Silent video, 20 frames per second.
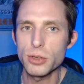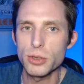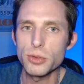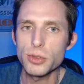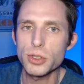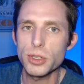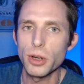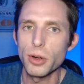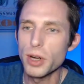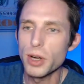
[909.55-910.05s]

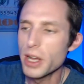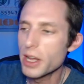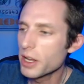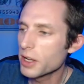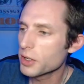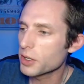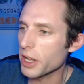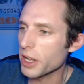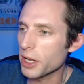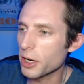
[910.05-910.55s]
So
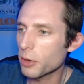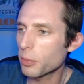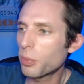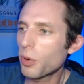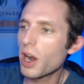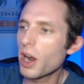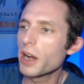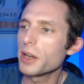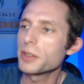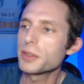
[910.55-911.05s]

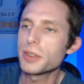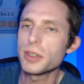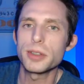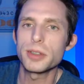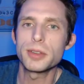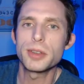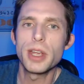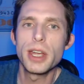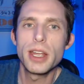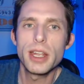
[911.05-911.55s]
enterprises
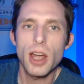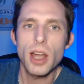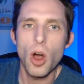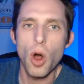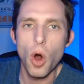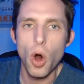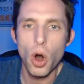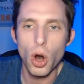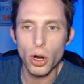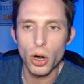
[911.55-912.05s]

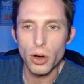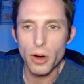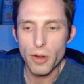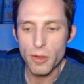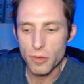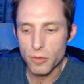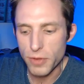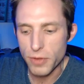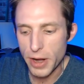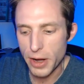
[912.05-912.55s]
are
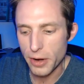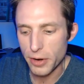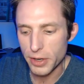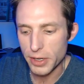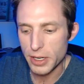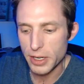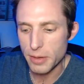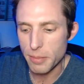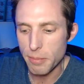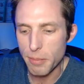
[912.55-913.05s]

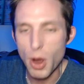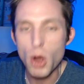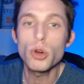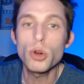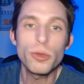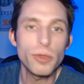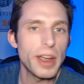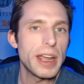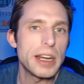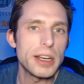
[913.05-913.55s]
very
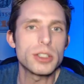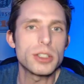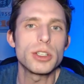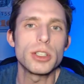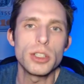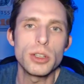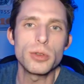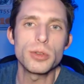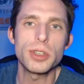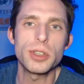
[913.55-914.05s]
motivated to
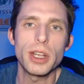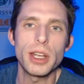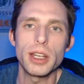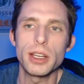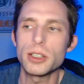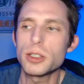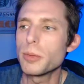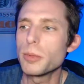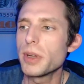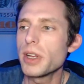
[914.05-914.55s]
use it. And
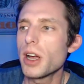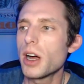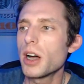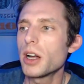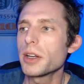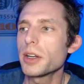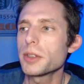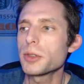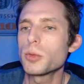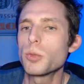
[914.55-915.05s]
to be
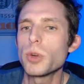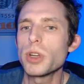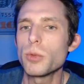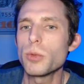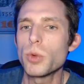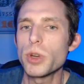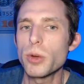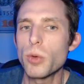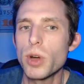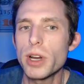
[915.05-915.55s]
honest,
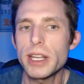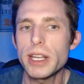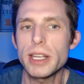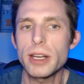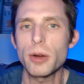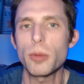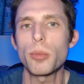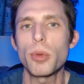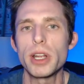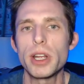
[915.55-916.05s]
we want to get
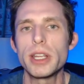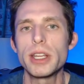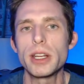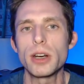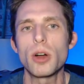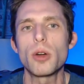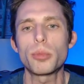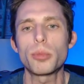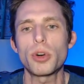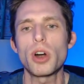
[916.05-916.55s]
in
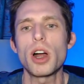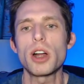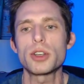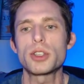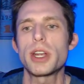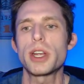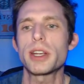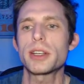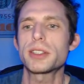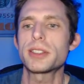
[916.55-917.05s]
on
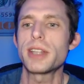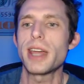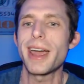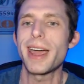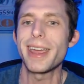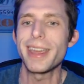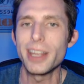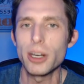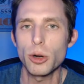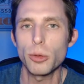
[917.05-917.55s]
projects that
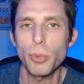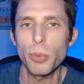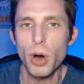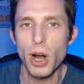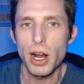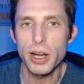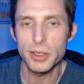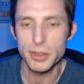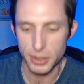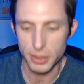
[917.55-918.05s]

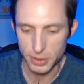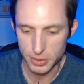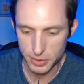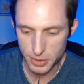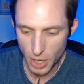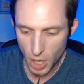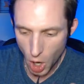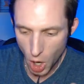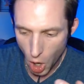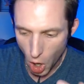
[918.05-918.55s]
enterprises
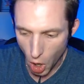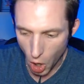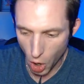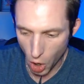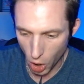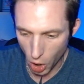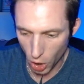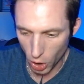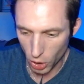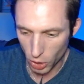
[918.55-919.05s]

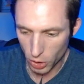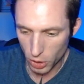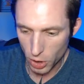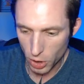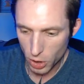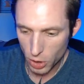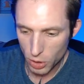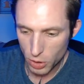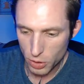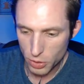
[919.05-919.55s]
are
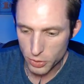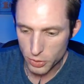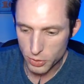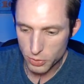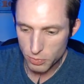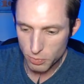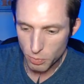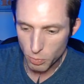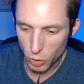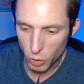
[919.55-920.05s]

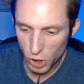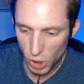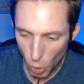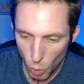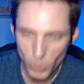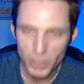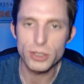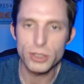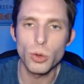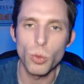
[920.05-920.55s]

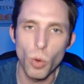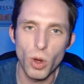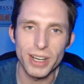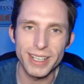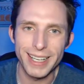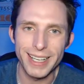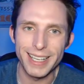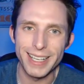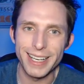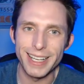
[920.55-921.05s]
going to want to
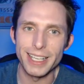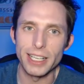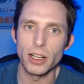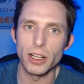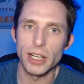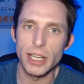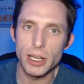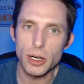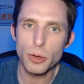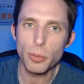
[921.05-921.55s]
get in.
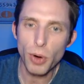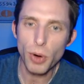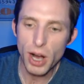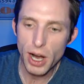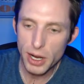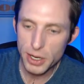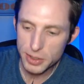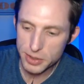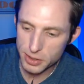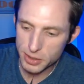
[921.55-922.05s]

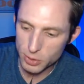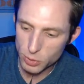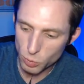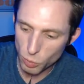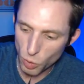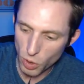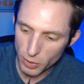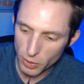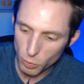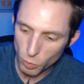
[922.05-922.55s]
Enterprise is
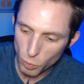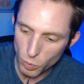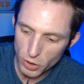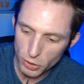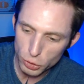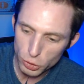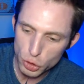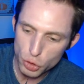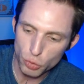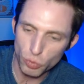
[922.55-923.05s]
what will
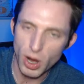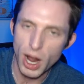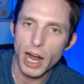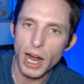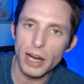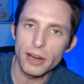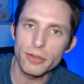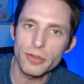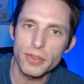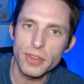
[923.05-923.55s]

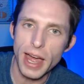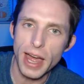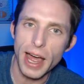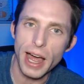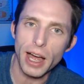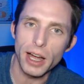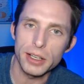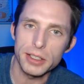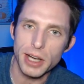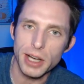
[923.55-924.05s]
drive that
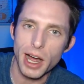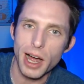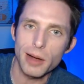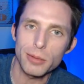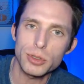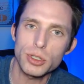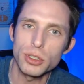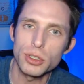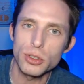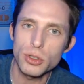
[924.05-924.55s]

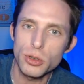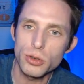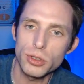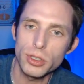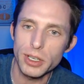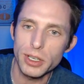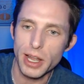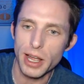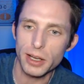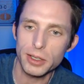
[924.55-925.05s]
adoption to the
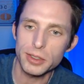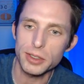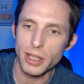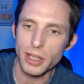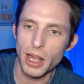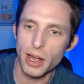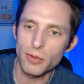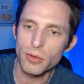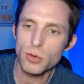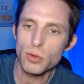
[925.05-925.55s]
next
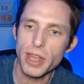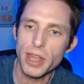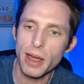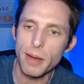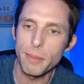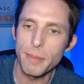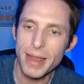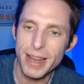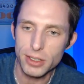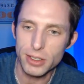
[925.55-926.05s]
level, that
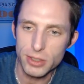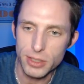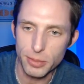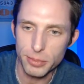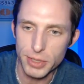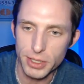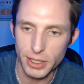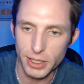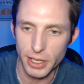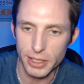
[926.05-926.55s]
makes
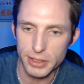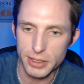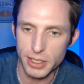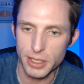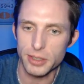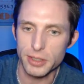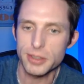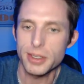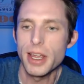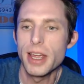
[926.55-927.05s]
something like
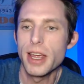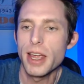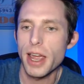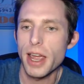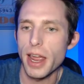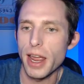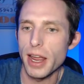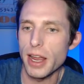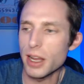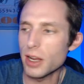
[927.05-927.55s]
this
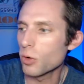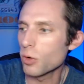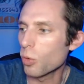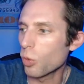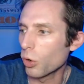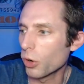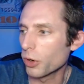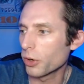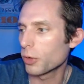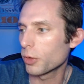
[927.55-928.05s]
a
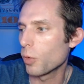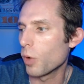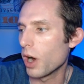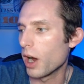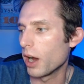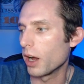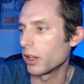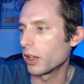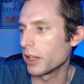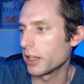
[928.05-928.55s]

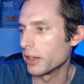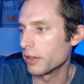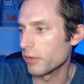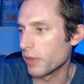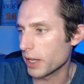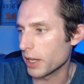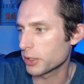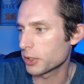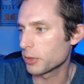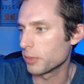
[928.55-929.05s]
worthwhile
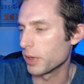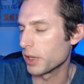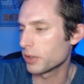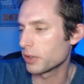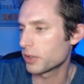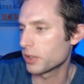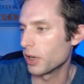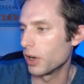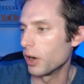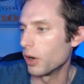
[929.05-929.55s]
investment.
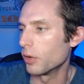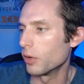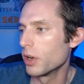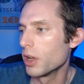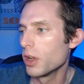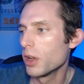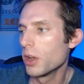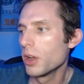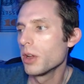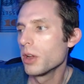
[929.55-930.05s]
So
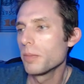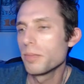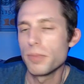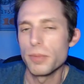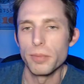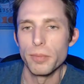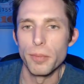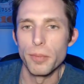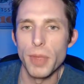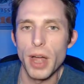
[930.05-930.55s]

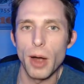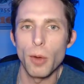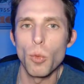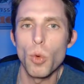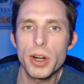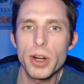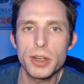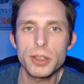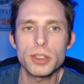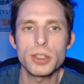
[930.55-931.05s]
I
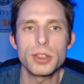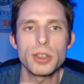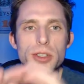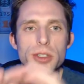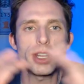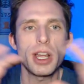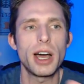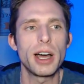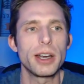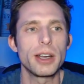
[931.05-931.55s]
wanted to just
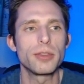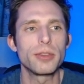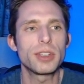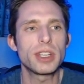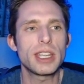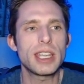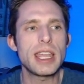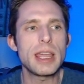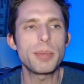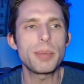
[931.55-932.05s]
kind of
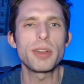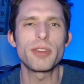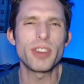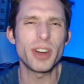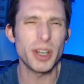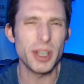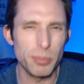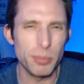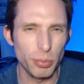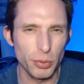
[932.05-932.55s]
keep it
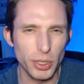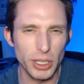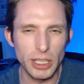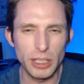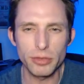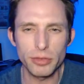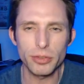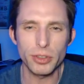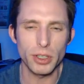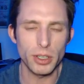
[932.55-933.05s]
very
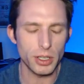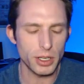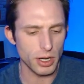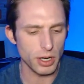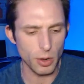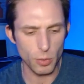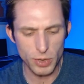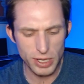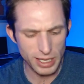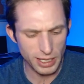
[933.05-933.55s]
brief. I know
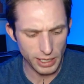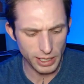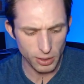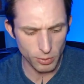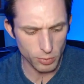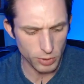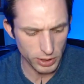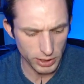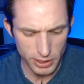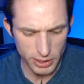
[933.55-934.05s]
we can get
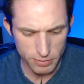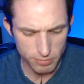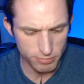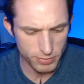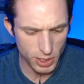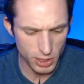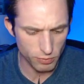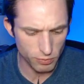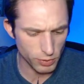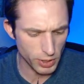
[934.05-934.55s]
really
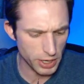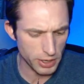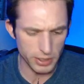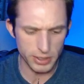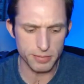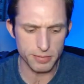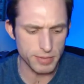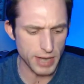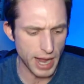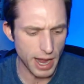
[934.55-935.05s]
very
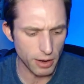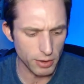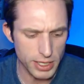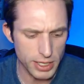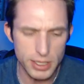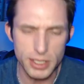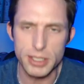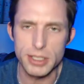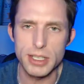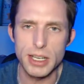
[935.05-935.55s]
down in
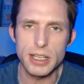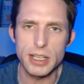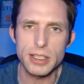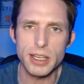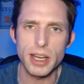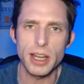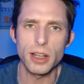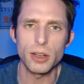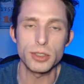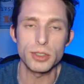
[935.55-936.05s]
the
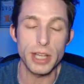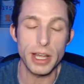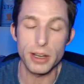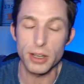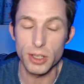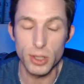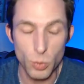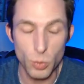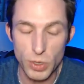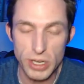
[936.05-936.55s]
detail, down in
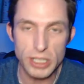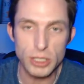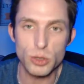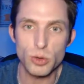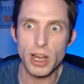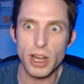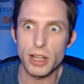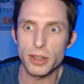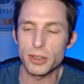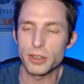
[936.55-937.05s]
the weeds
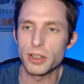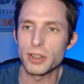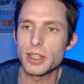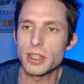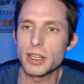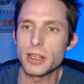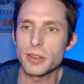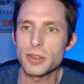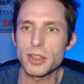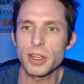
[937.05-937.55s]
rather, and
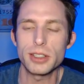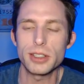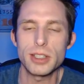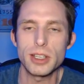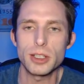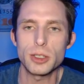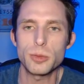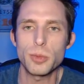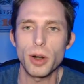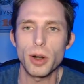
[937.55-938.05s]
things like
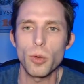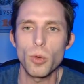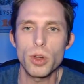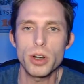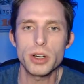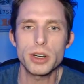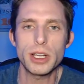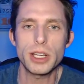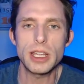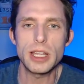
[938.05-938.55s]
this, but I wanted
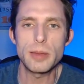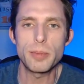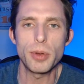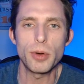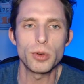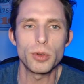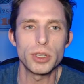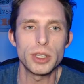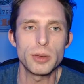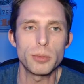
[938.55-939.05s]
to keep it
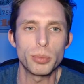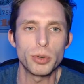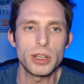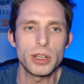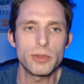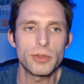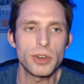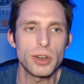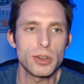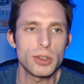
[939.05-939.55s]
really
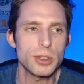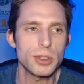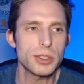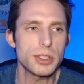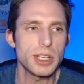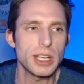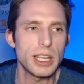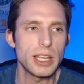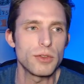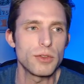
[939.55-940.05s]
brief here just to
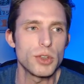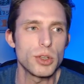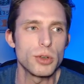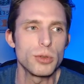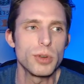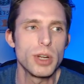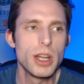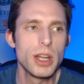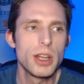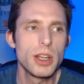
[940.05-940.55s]
give you
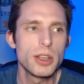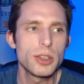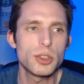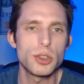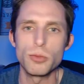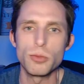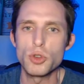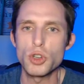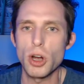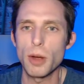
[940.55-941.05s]
some
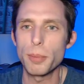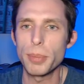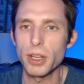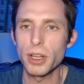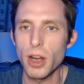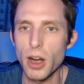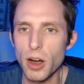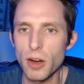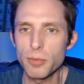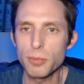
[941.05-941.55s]
jumping
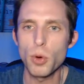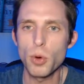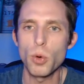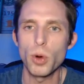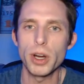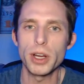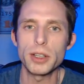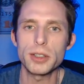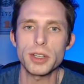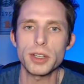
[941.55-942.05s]
off
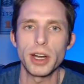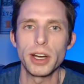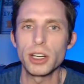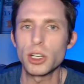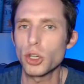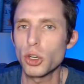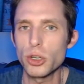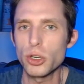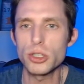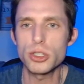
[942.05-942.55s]
points. I
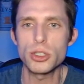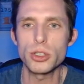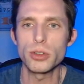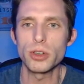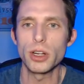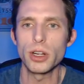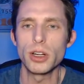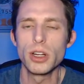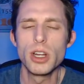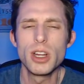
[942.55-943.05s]
encourage you
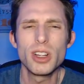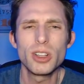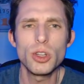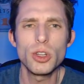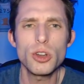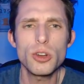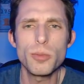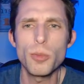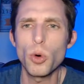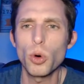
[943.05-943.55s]
to look
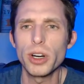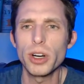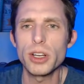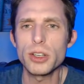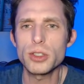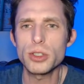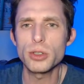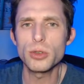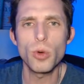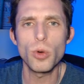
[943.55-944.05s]
more
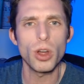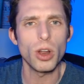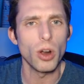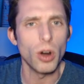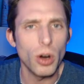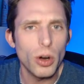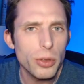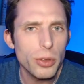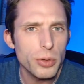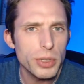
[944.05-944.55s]
into what
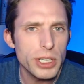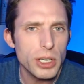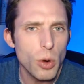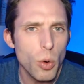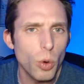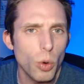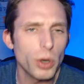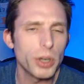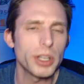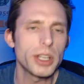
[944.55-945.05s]
R3
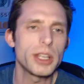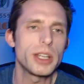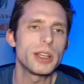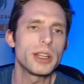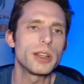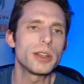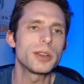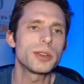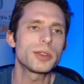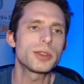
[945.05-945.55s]
Corda
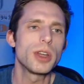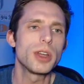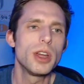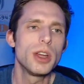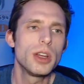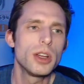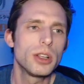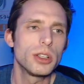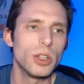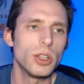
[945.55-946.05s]
is,
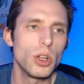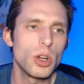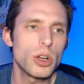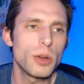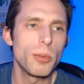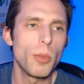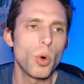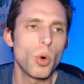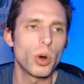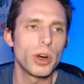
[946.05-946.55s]
look
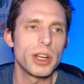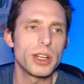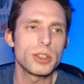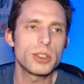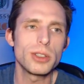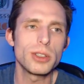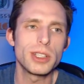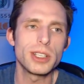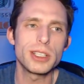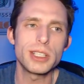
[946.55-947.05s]
more into
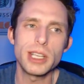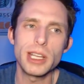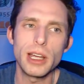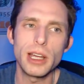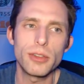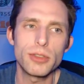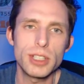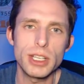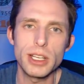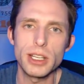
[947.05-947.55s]
the
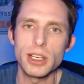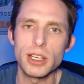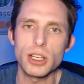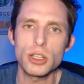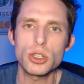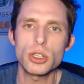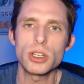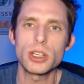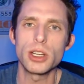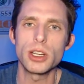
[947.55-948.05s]
TFD
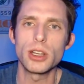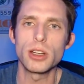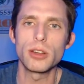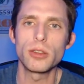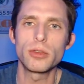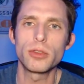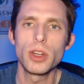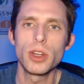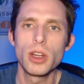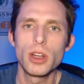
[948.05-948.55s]
Initiative,